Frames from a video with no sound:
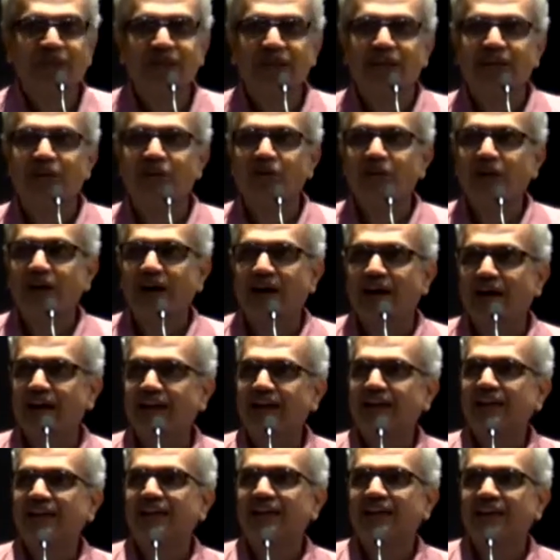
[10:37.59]
You know,
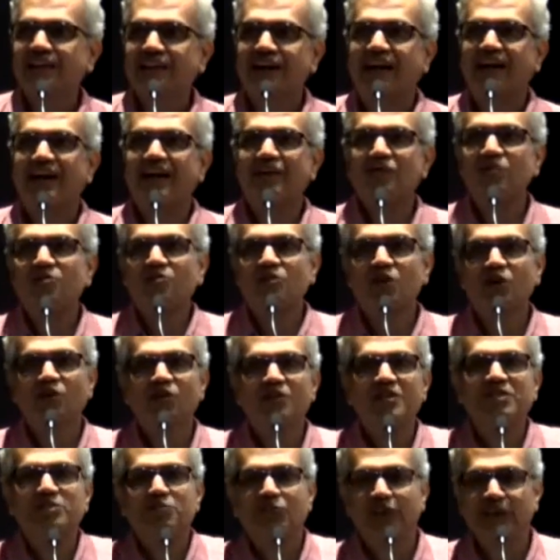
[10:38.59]
I I was
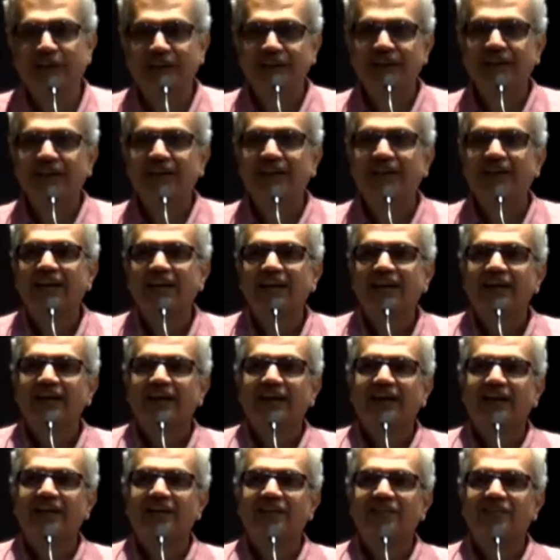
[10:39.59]
always worried,
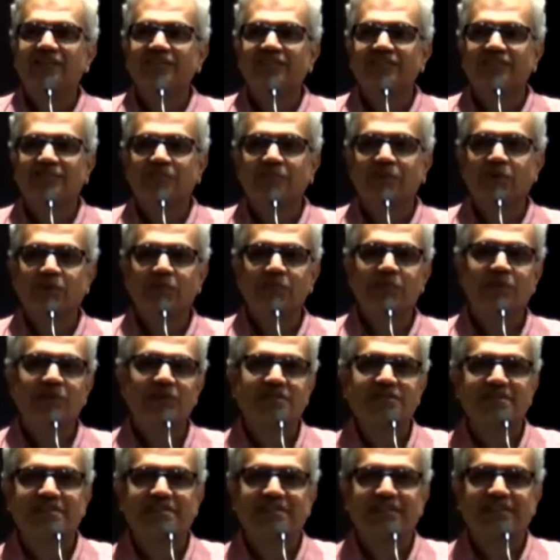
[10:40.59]
uh, you know,
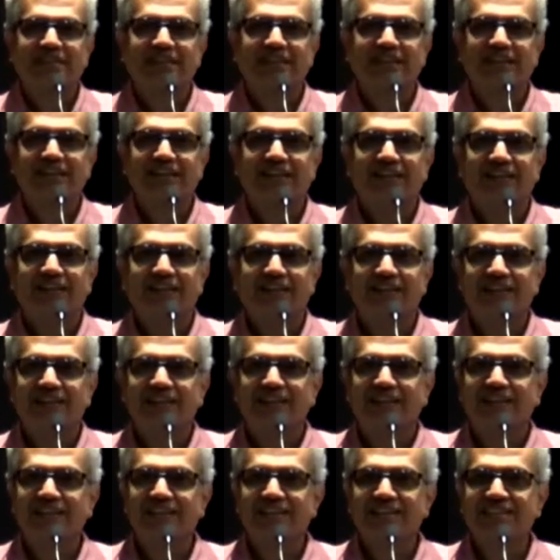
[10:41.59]
because uh,
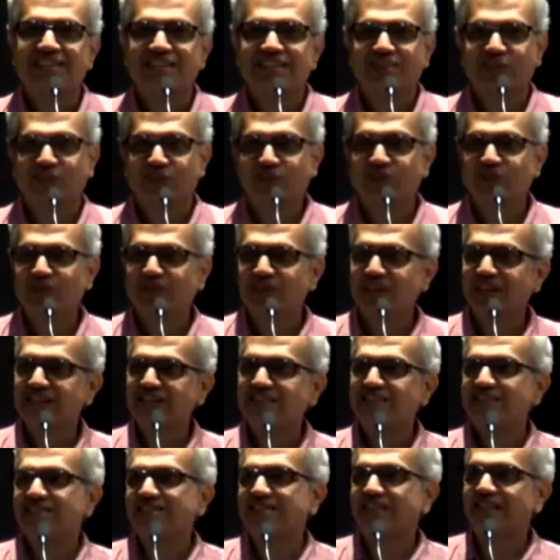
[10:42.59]
Harish, although he
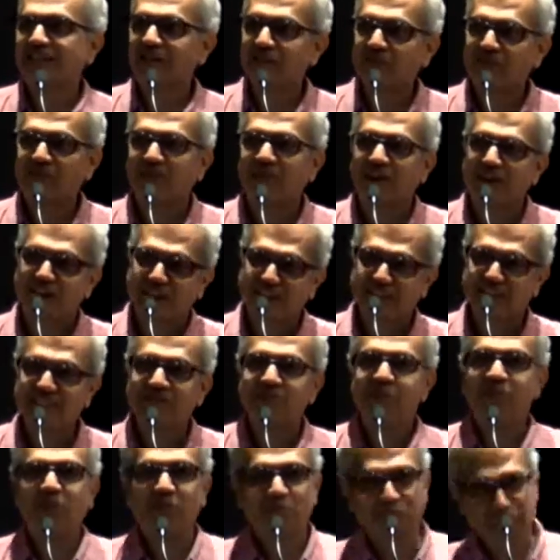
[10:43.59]
has the name of
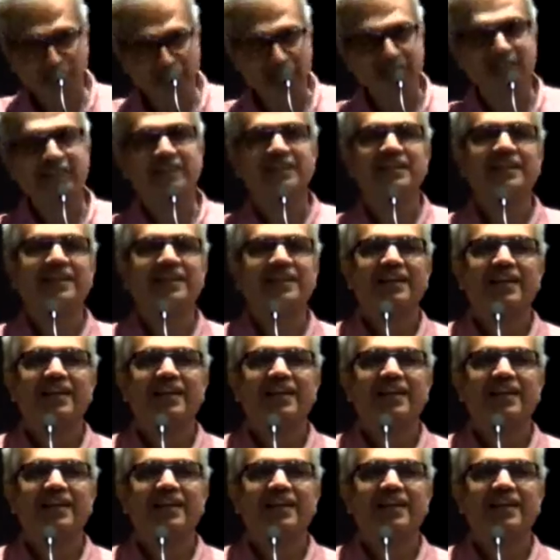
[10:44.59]
Harish Mamtani,